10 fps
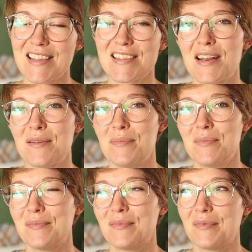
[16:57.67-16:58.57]
that
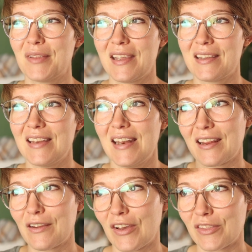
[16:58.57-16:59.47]
I'm like
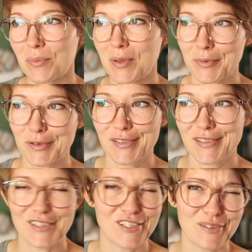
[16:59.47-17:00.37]
knitting of other
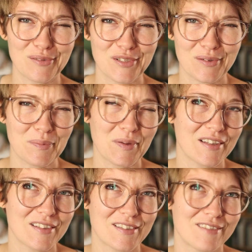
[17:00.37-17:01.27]
people's. I just don't do it
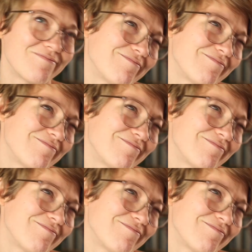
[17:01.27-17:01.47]
because